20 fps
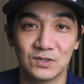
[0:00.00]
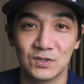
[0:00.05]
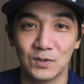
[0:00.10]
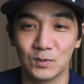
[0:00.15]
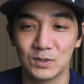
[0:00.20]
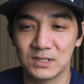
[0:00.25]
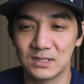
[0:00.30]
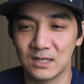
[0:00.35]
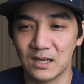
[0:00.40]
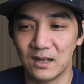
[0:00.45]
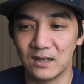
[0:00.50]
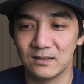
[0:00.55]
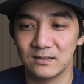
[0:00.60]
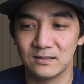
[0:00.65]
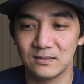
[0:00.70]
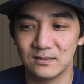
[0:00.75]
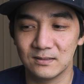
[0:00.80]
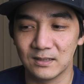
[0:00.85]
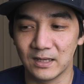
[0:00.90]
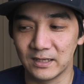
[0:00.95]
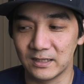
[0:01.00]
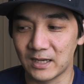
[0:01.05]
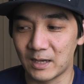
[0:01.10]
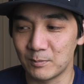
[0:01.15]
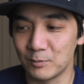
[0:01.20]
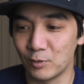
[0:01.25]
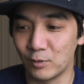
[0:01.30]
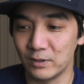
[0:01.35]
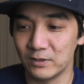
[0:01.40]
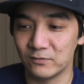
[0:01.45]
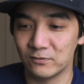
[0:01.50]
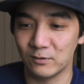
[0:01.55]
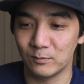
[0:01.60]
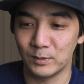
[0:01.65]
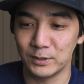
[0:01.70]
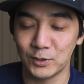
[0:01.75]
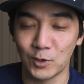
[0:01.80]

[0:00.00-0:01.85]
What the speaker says: So it's not like I'm going from a